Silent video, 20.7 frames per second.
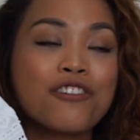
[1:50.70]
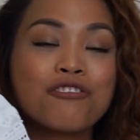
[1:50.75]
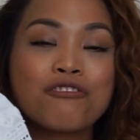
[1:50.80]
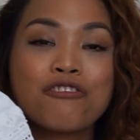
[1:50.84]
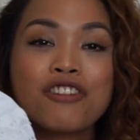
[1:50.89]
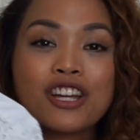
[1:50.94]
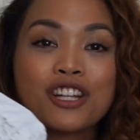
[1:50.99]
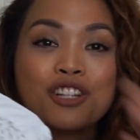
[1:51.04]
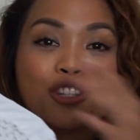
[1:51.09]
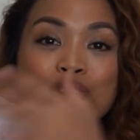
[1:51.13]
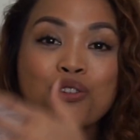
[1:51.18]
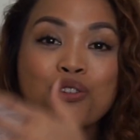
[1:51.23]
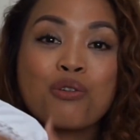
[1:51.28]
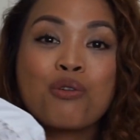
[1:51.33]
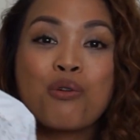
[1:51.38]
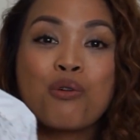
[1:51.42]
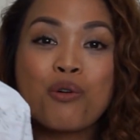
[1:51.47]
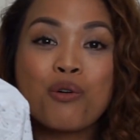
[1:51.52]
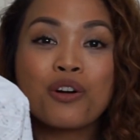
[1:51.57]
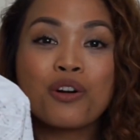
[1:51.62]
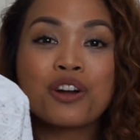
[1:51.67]

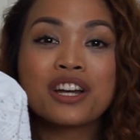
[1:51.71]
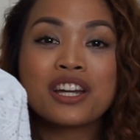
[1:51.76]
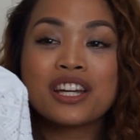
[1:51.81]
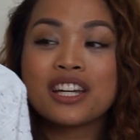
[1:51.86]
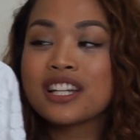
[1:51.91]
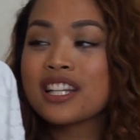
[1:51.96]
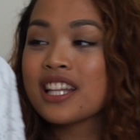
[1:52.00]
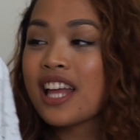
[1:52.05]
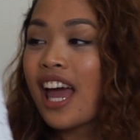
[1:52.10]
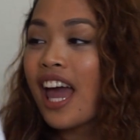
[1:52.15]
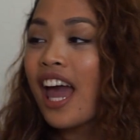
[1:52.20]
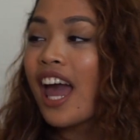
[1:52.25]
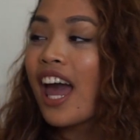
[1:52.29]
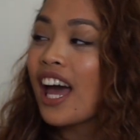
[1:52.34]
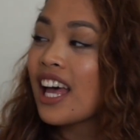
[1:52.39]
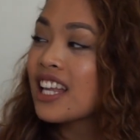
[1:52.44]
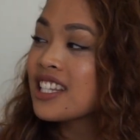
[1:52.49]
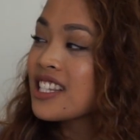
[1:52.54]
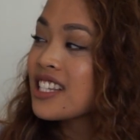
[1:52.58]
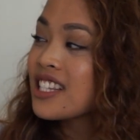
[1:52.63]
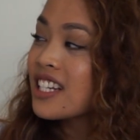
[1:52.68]

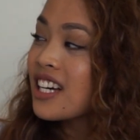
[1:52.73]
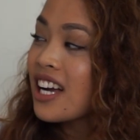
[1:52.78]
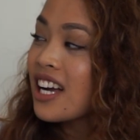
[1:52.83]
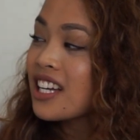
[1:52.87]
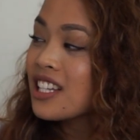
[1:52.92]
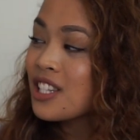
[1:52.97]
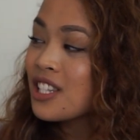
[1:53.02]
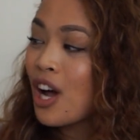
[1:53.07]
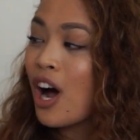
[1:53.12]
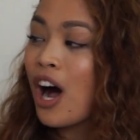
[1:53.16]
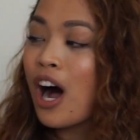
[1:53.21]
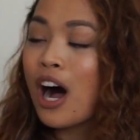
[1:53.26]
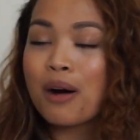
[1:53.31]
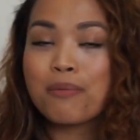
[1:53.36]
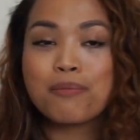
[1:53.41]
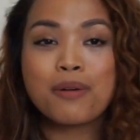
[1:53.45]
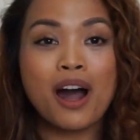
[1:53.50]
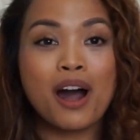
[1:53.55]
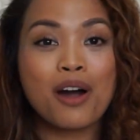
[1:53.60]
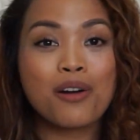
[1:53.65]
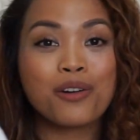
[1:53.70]
Victorian-esque
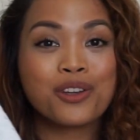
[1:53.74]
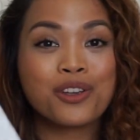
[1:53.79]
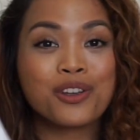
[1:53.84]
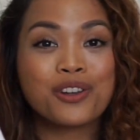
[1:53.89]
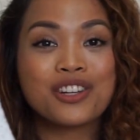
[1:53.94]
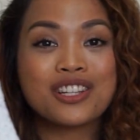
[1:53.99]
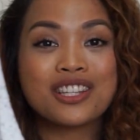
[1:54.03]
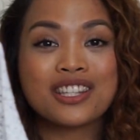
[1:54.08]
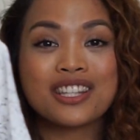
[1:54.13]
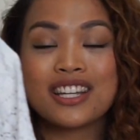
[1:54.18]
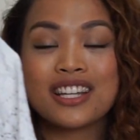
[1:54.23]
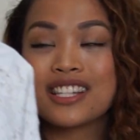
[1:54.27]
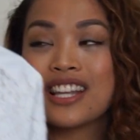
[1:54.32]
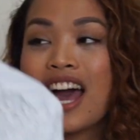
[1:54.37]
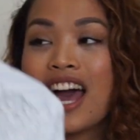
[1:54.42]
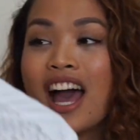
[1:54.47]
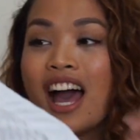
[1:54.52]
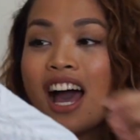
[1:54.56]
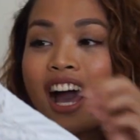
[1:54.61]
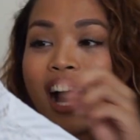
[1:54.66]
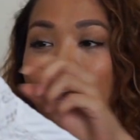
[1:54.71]
top. How cute is this?
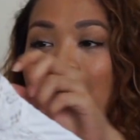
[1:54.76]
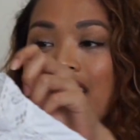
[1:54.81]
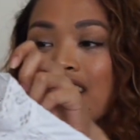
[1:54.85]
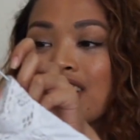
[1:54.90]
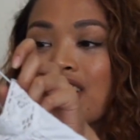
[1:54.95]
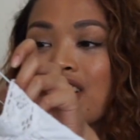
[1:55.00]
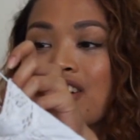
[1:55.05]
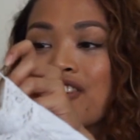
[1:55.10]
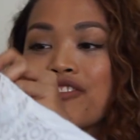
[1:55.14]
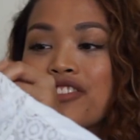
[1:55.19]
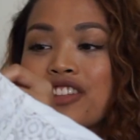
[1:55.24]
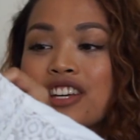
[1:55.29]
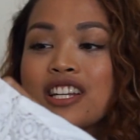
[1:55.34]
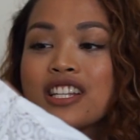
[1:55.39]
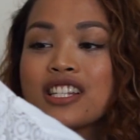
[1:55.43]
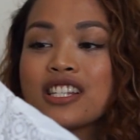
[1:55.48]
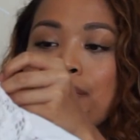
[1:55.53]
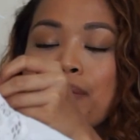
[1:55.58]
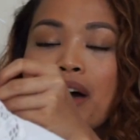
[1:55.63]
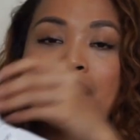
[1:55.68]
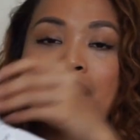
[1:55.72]
I love
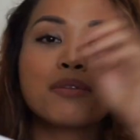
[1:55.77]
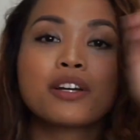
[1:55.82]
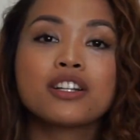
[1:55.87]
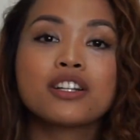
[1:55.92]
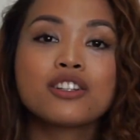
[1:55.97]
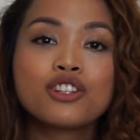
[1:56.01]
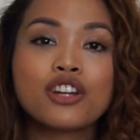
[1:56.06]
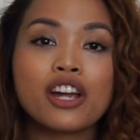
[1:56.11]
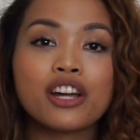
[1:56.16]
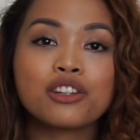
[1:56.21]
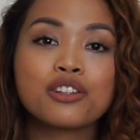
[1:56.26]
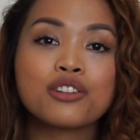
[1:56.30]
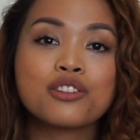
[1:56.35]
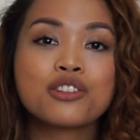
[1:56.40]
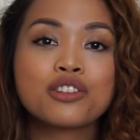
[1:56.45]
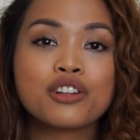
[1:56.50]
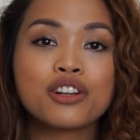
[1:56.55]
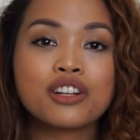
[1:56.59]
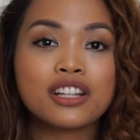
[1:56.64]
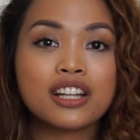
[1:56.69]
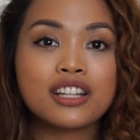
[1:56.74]
this. I'm gonna try to
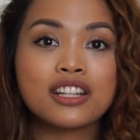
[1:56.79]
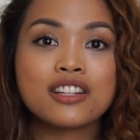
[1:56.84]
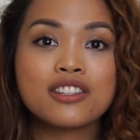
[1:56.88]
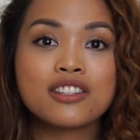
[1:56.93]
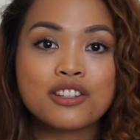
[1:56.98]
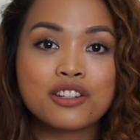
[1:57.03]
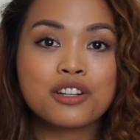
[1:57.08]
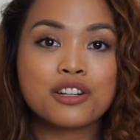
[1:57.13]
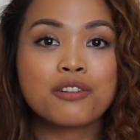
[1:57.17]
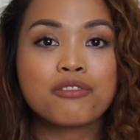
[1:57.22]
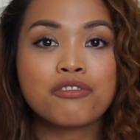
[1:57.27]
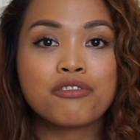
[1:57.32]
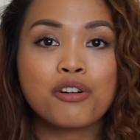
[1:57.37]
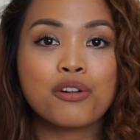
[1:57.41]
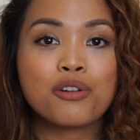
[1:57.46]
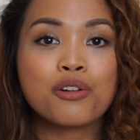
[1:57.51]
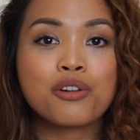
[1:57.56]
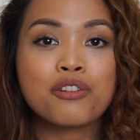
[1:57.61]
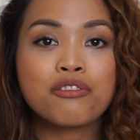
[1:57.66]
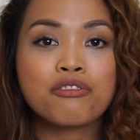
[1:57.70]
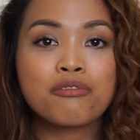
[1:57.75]
insert an Instagram
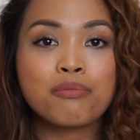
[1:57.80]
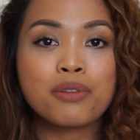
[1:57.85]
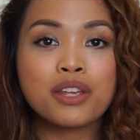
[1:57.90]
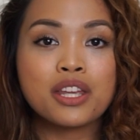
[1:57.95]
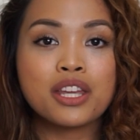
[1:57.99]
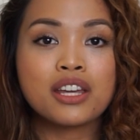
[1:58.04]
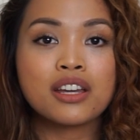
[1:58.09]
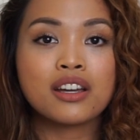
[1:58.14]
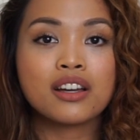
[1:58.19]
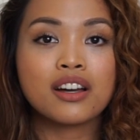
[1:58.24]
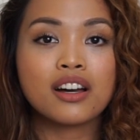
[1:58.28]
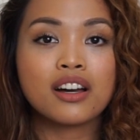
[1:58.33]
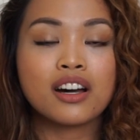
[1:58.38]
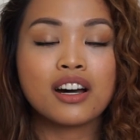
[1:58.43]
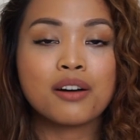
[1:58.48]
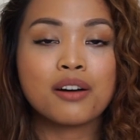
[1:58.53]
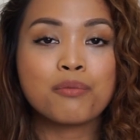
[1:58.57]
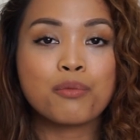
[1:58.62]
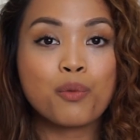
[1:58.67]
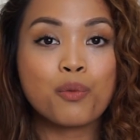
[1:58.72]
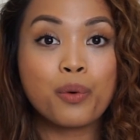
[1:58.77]
photo of me
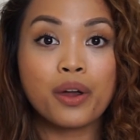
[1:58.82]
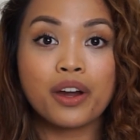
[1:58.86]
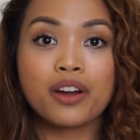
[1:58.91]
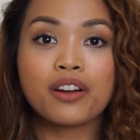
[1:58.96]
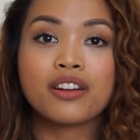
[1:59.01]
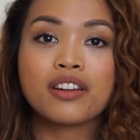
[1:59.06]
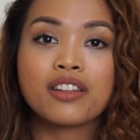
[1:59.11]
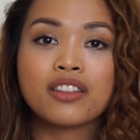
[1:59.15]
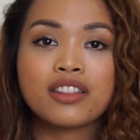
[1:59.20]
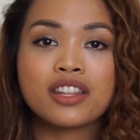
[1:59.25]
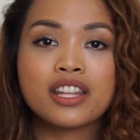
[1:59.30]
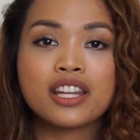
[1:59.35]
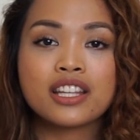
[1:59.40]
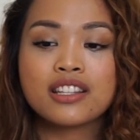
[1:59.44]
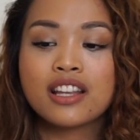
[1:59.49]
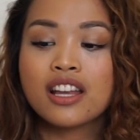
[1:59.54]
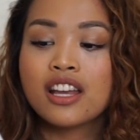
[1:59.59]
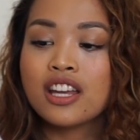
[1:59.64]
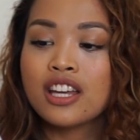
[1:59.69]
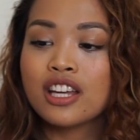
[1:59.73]
wearing this.